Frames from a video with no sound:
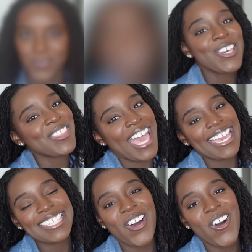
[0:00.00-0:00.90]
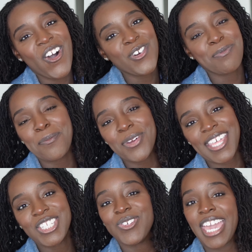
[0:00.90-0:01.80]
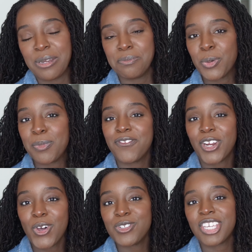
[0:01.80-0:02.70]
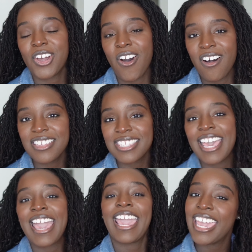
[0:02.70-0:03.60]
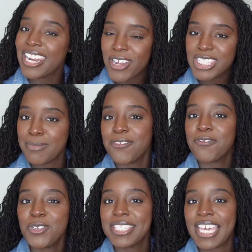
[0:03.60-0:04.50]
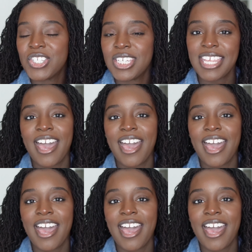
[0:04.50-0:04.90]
So that is all. Remember that you can book me for coaching calls and resume review sessions.